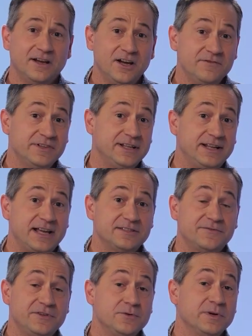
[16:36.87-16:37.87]
Over the
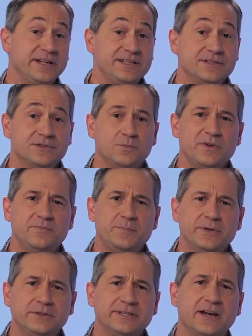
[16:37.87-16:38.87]
last few releases, we've
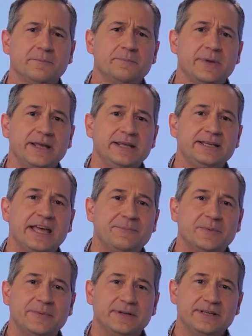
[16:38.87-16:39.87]
built out many
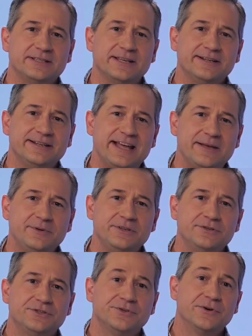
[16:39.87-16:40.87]
capabilities that enable
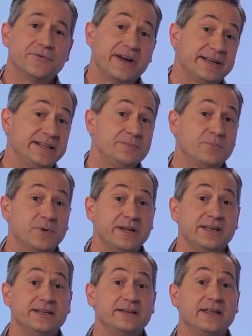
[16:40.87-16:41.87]
you to directly
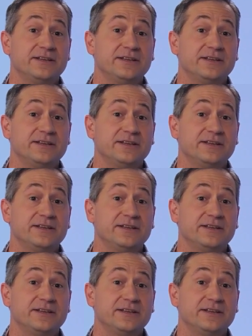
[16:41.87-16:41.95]
bring in